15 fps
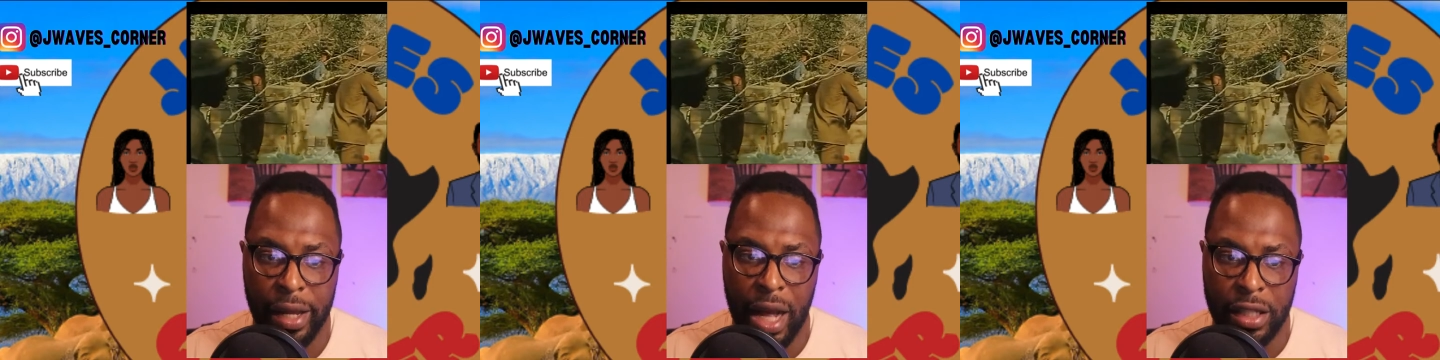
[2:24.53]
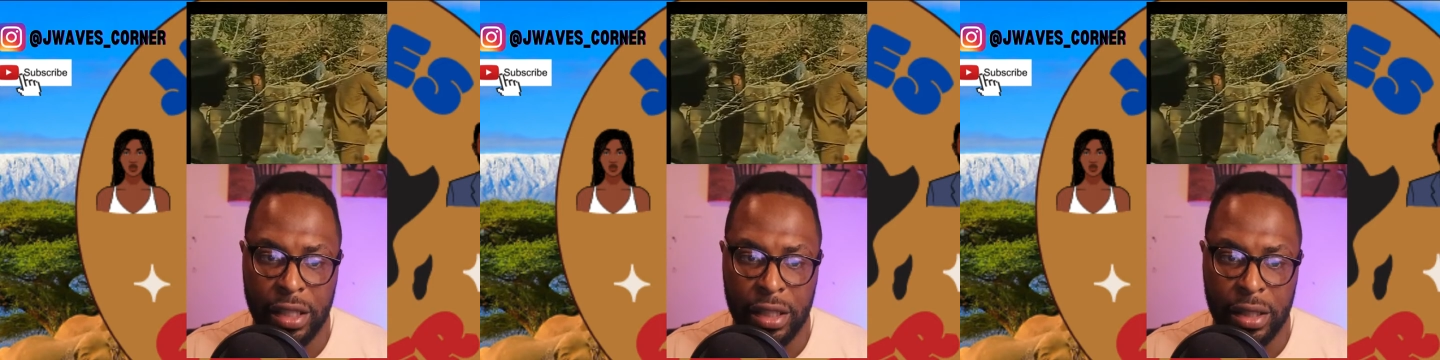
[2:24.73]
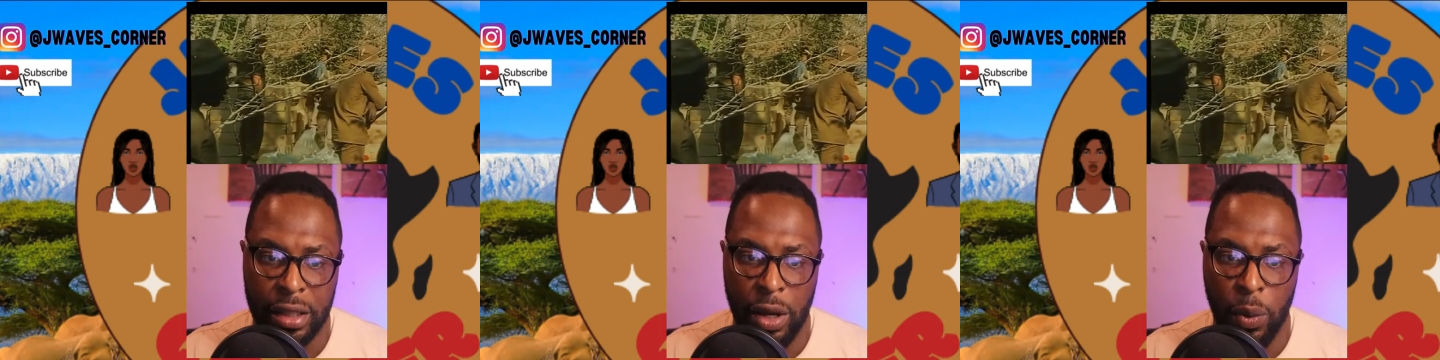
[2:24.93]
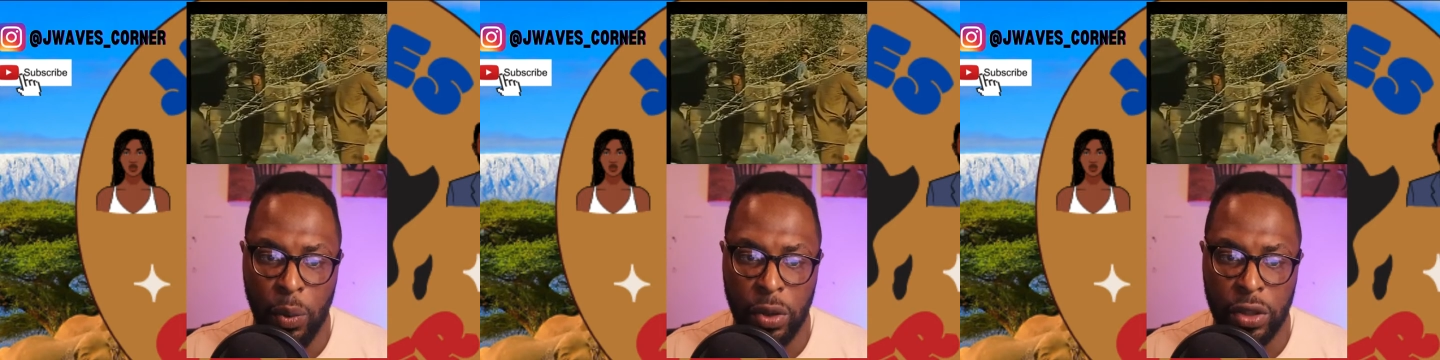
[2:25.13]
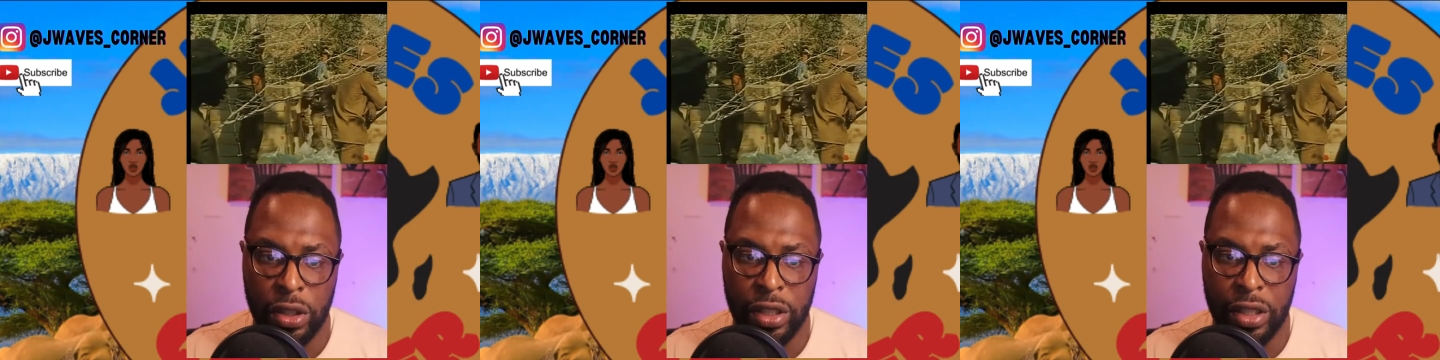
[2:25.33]
as it
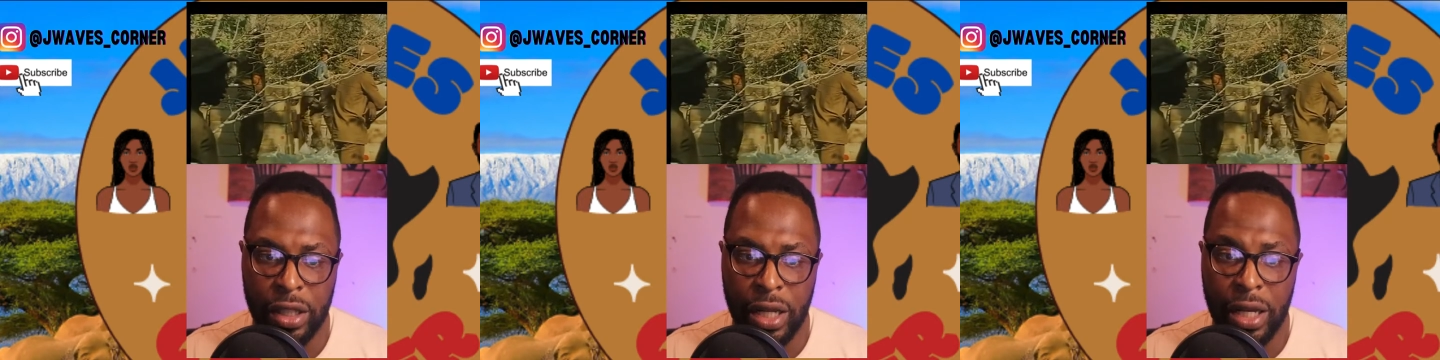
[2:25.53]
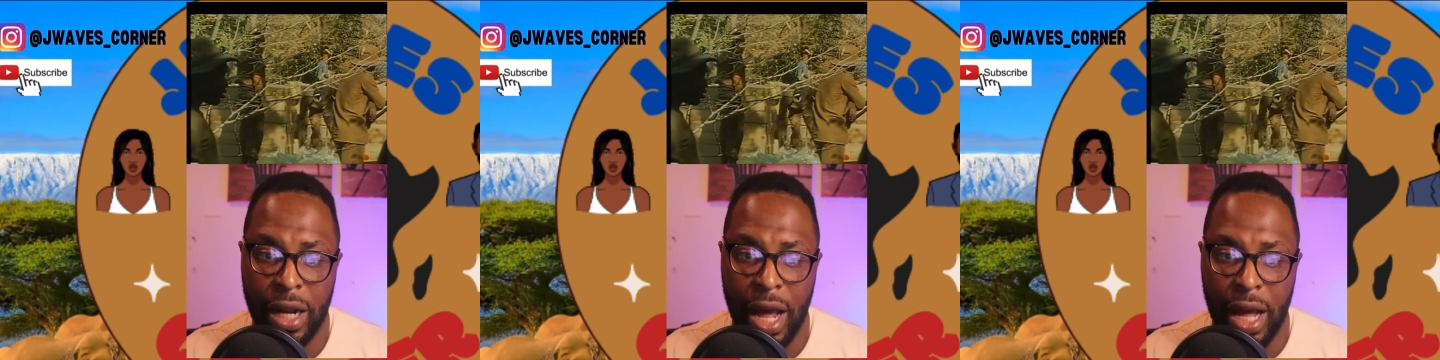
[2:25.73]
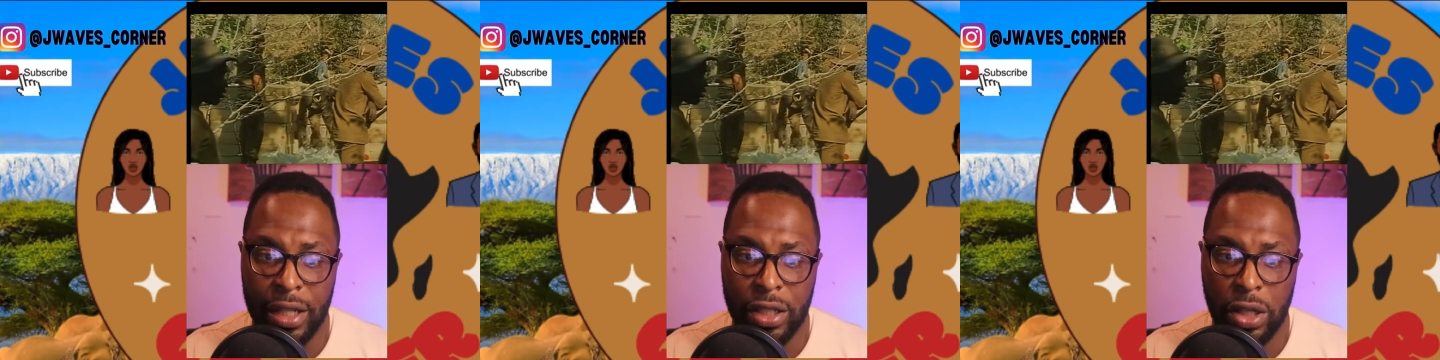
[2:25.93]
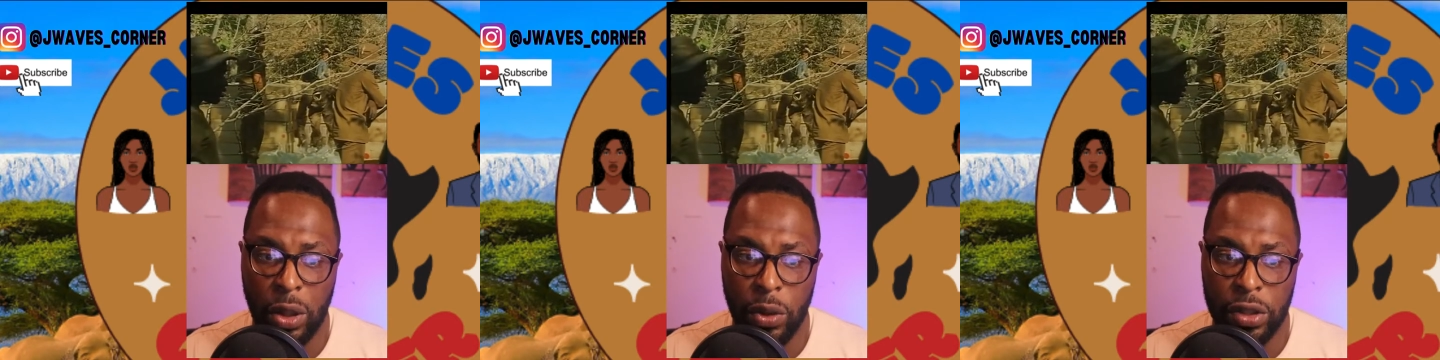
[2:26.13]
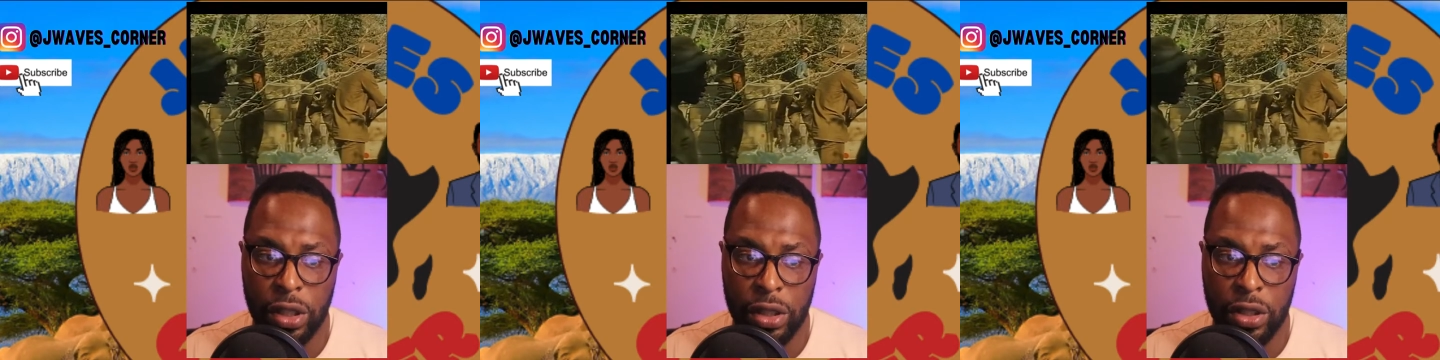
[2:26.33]
was seen as
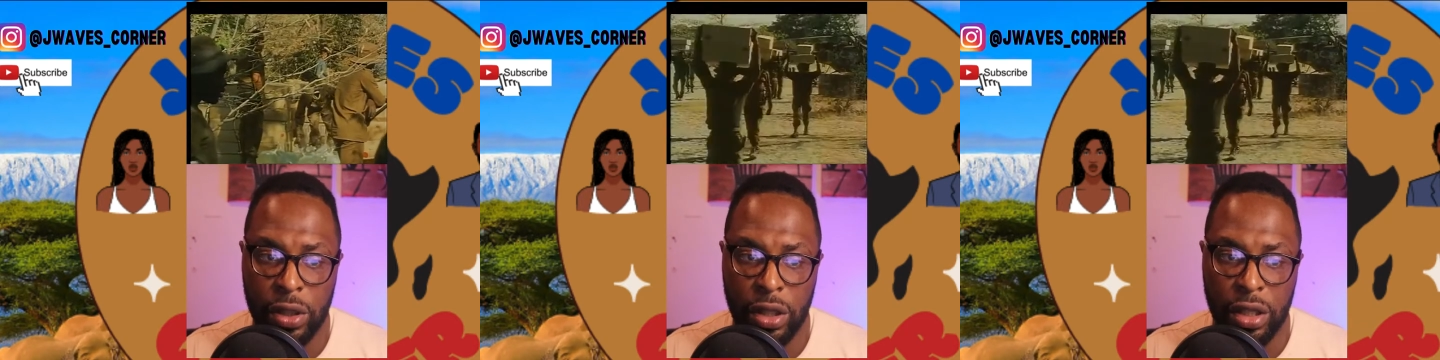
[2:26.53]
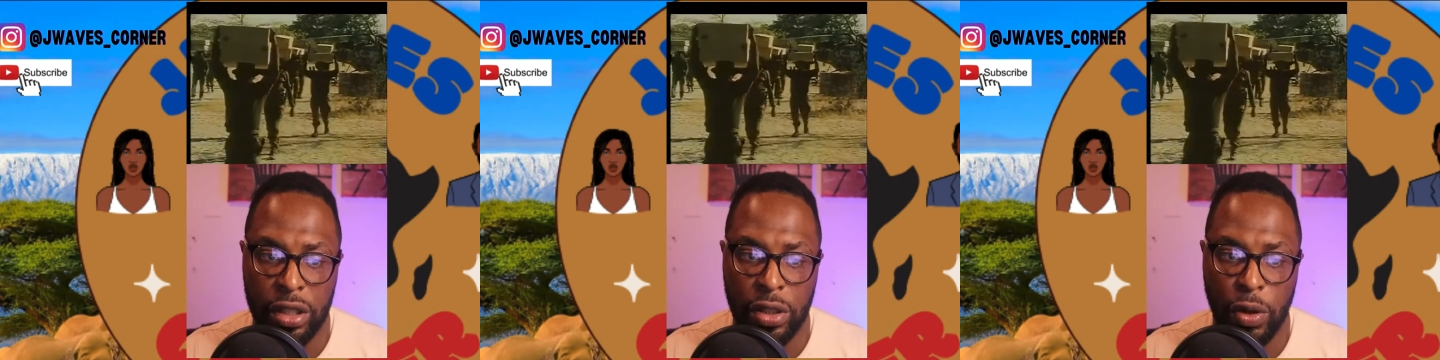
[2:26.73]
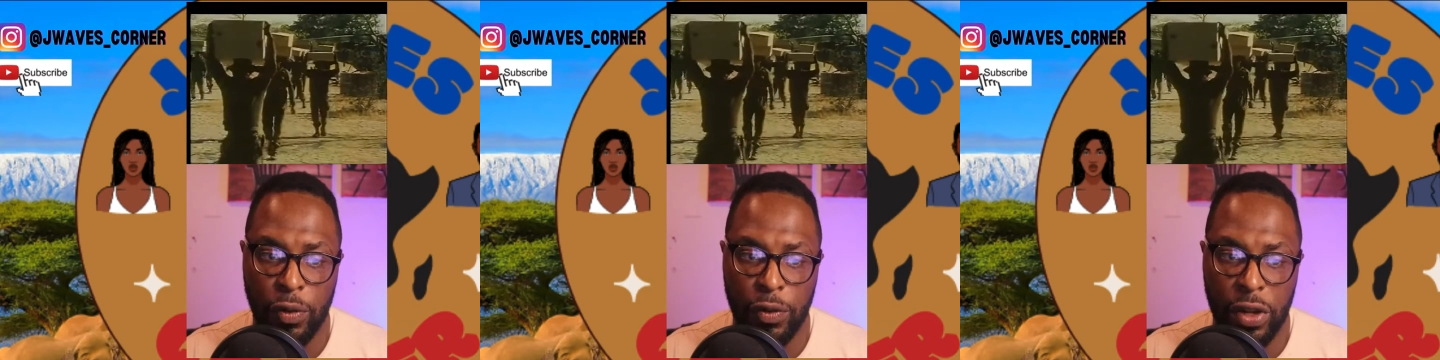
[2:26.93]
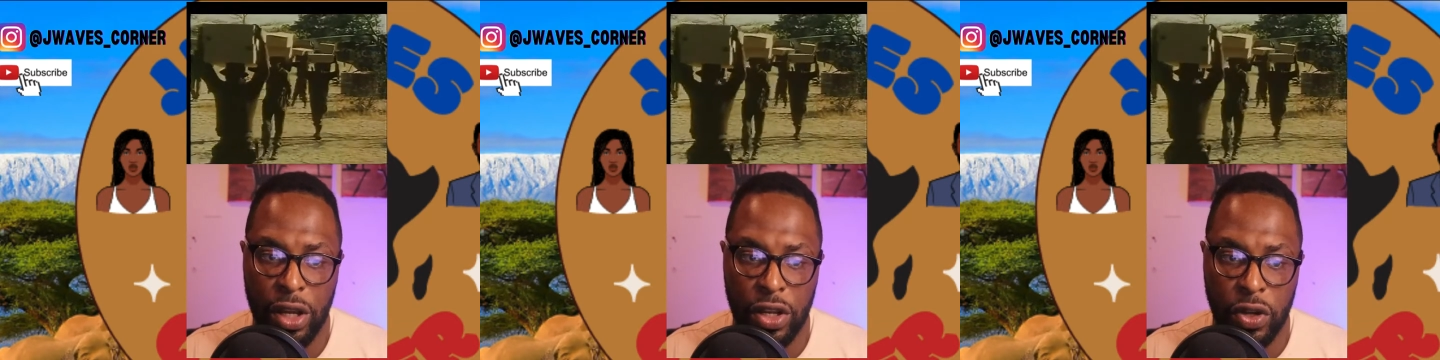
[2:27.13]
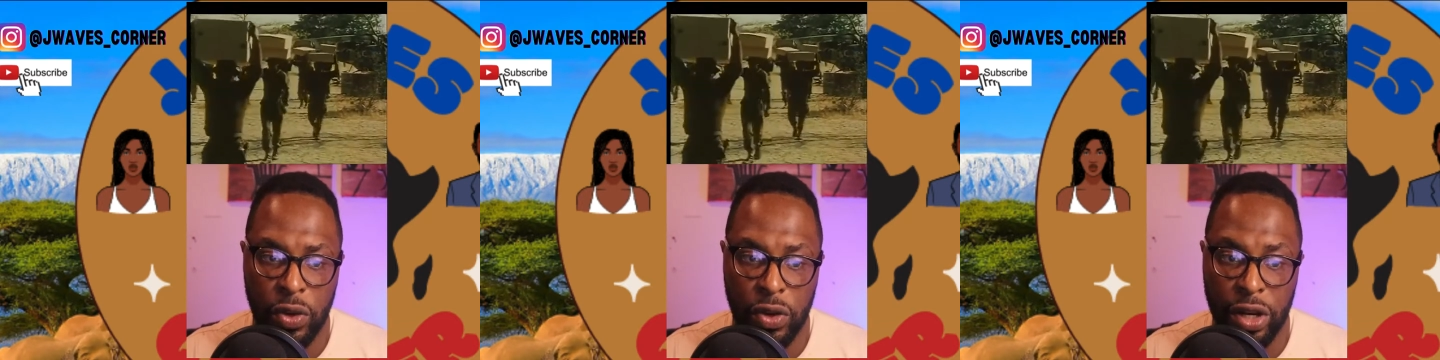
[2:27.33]
closer to the Soviet
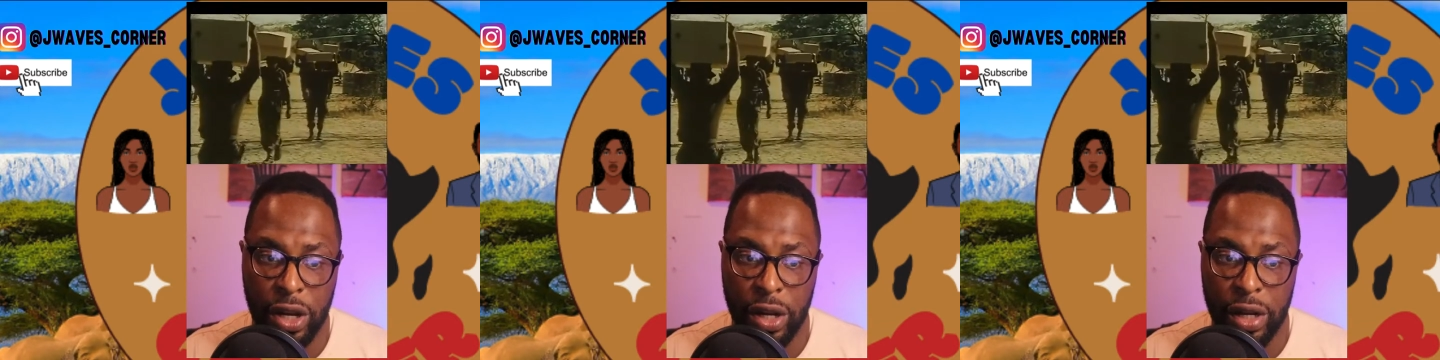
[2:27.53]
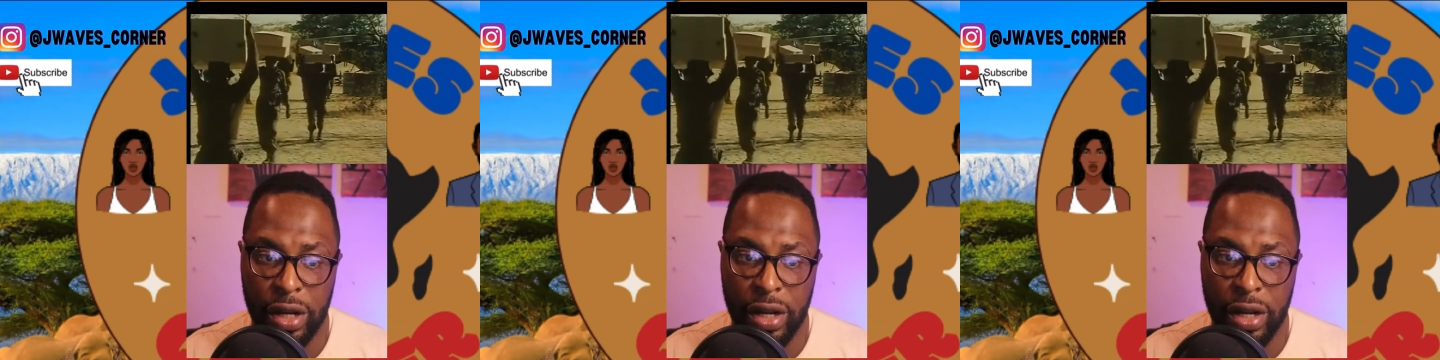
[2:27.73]
Union